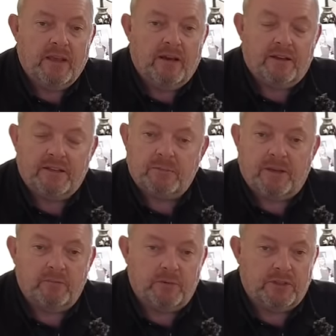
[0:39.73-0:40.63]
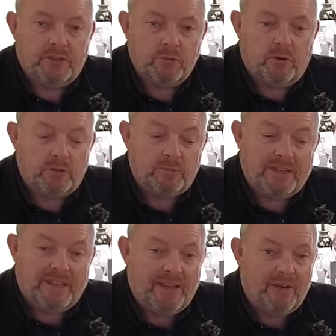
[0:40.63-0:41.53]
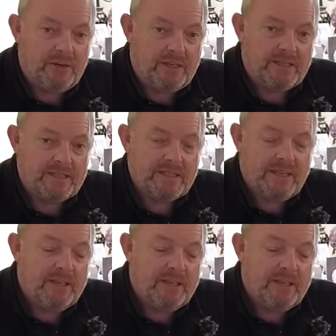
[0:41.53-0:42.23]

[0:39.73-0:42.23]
I explained what this was but here it is.